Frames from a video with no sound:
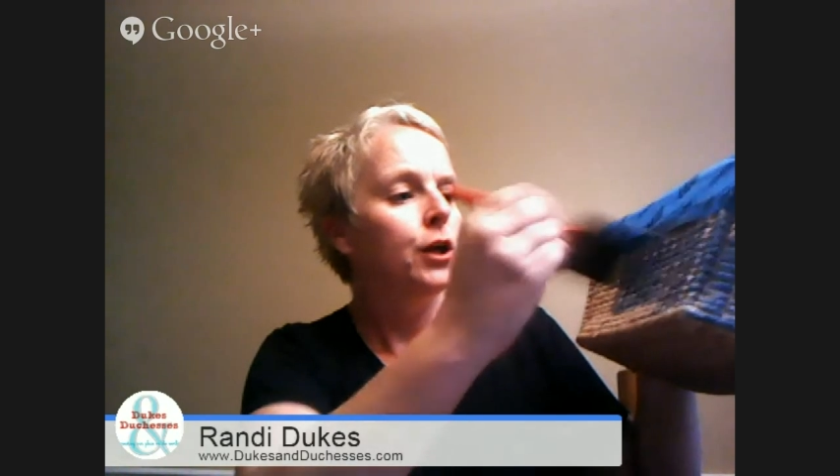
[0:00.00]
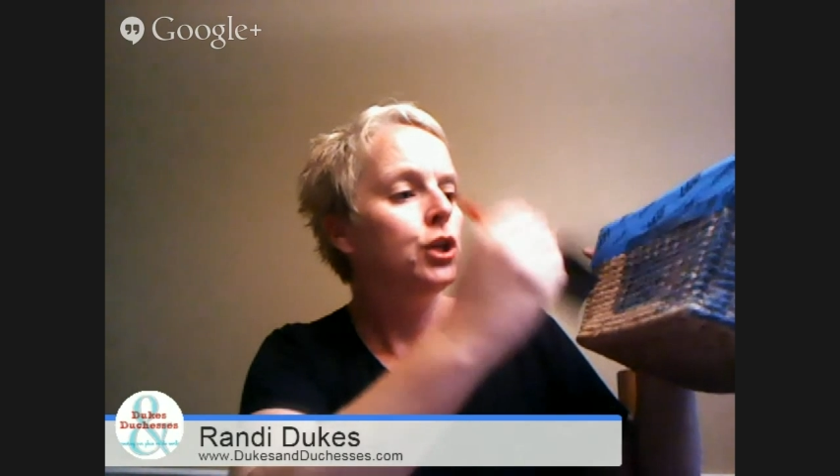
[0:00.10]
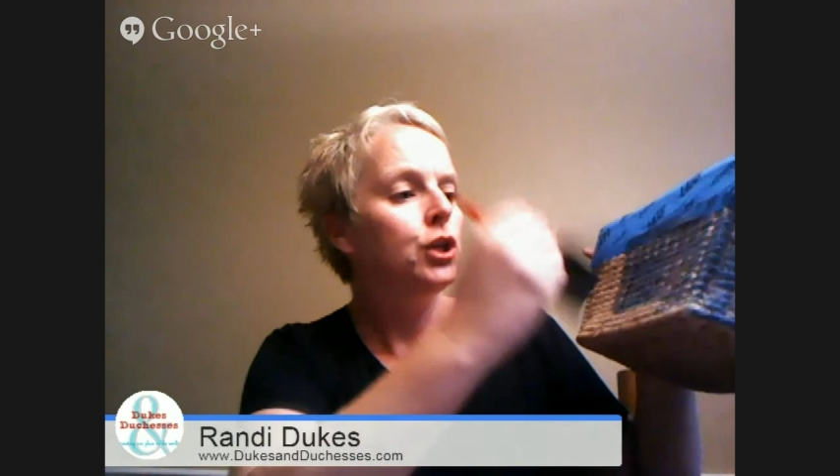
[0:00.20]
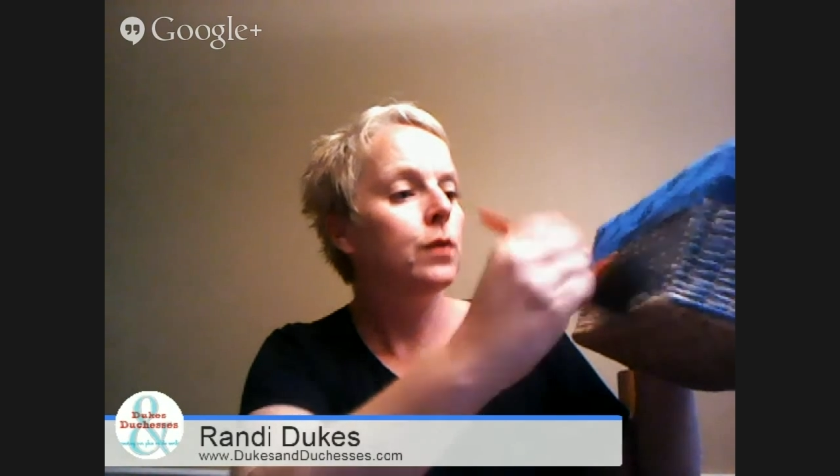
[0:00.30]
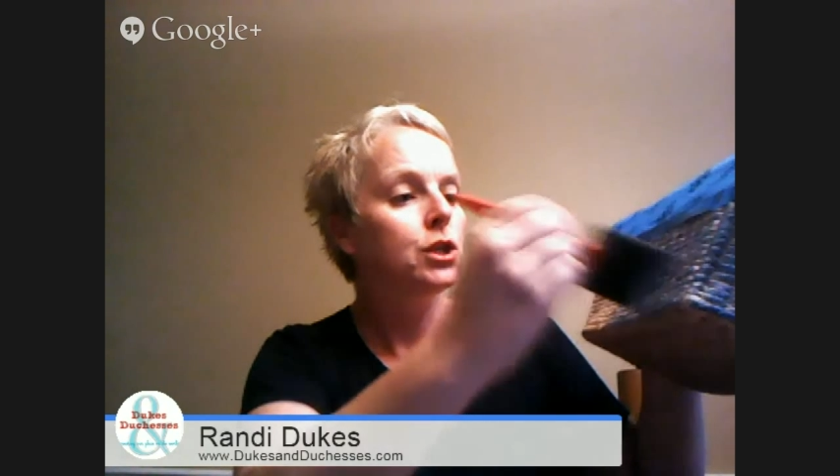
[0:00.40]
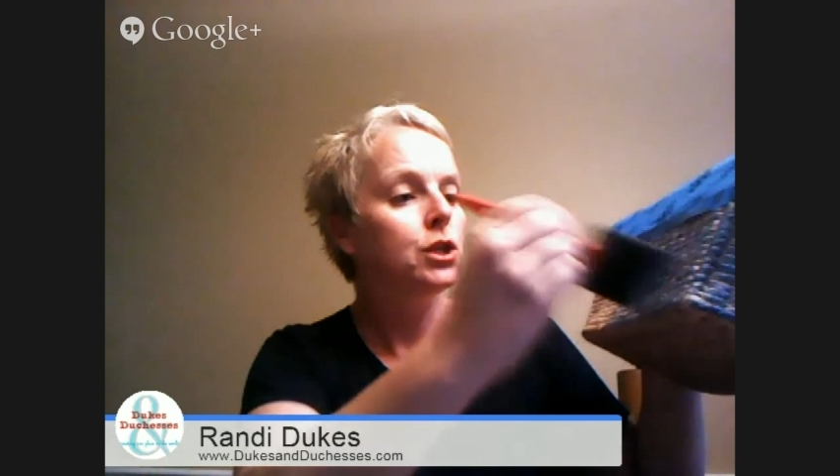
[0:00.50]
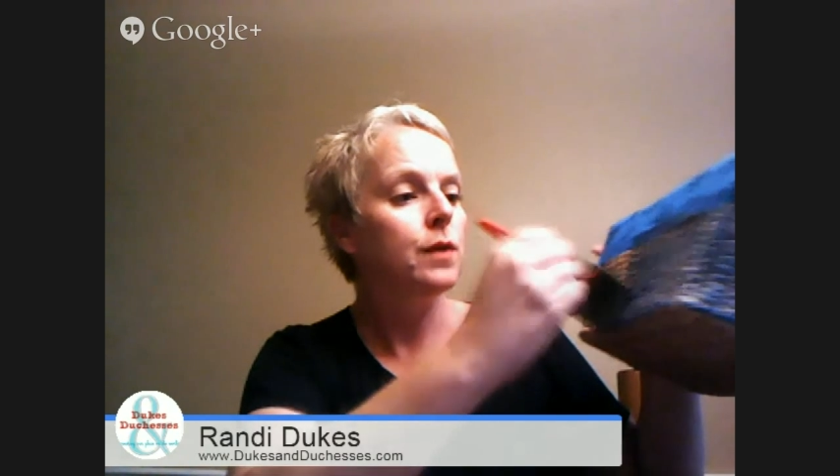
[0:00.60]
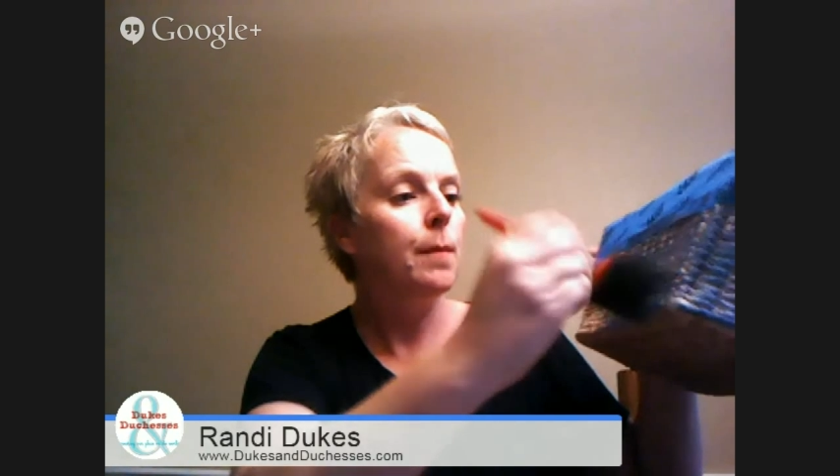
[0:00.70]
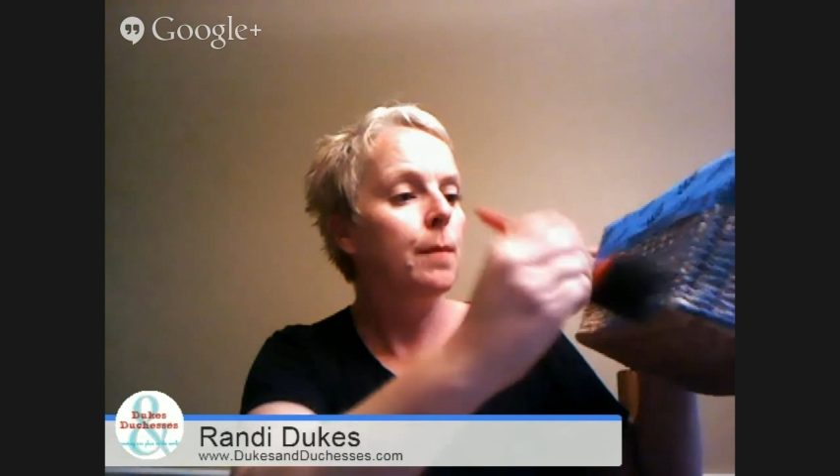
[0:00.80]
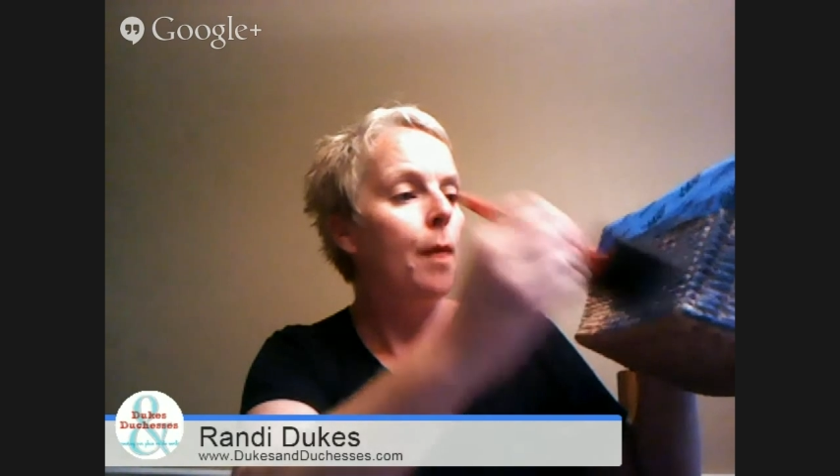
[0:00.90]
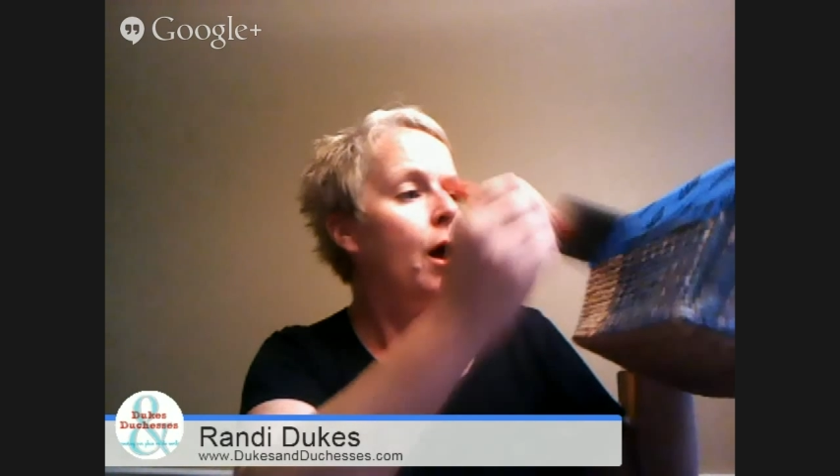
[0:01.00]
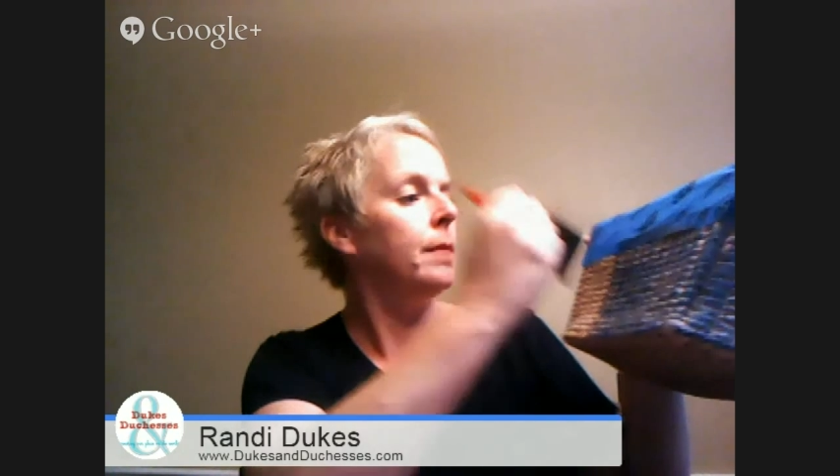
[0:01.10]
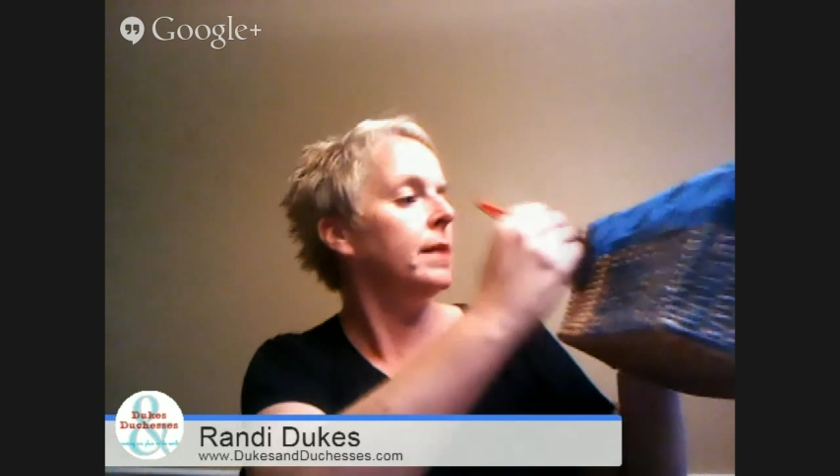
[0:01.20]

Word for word: You can do the bottom